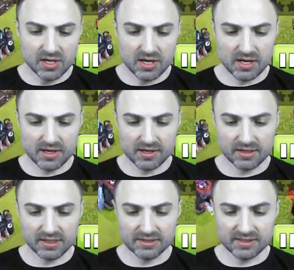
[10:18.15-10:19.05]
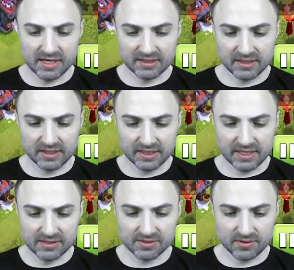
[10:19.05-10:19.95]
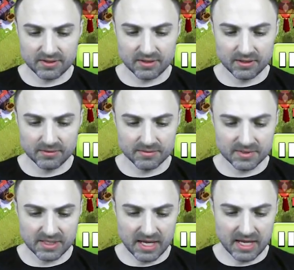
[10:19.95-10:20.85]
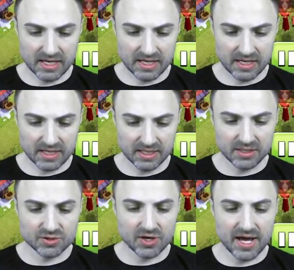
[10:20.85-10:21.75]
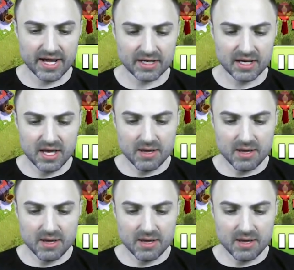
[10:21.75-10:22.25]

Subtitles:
Inside the clan castle comes a E-Drag,